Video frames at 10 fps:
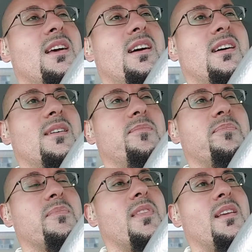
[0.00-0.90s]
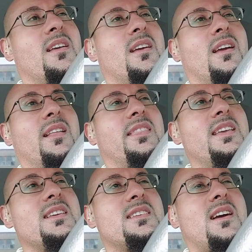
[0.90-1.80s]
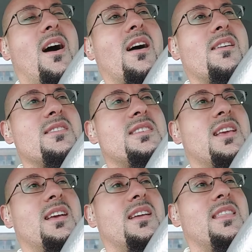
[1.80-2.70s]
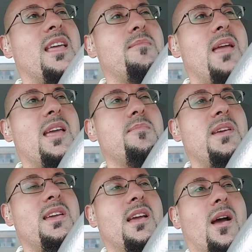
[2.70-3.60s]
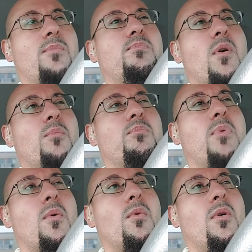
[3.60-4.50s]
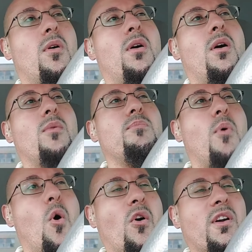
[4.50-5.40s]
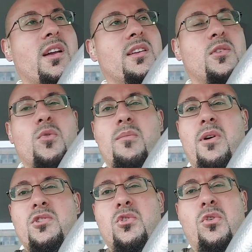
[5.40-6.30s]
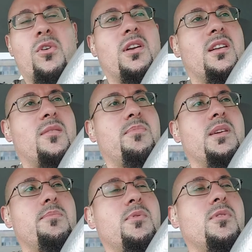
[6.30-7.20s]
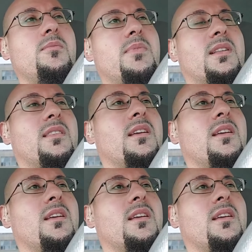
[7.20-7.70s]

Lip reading: Um, these cars, they may be boring to a majority of people, but